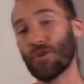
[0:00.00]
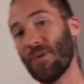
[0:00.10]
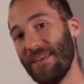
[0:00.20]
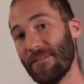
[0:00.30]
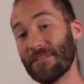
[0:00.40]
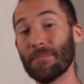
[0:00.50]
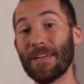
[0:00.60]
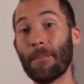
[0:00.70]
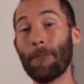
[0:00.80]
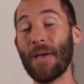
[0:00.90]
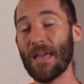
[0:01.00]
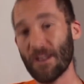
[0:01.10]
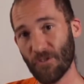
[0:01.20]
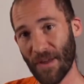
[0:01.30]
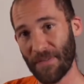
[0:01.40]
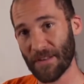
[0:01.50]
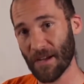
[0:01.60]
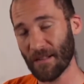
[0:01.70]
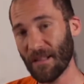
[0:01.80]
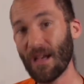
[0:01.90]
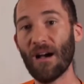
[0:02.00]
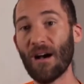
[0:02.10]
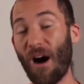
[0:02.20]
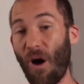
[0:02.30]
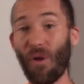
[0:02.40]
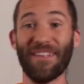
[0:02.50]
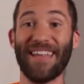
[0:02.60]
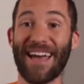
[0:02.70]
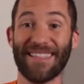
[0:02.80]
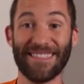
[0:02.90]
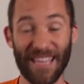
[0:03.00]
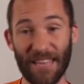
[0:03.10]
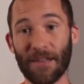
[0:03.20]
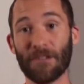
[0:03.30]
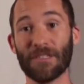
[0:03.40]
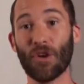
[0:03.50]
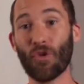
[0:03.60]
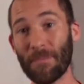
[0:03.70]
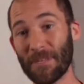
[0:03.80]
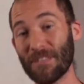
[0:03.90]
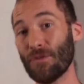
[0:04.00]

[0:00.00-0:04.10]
So even if somebody can penetrate the tunnel, all the data that's in there is encrypted.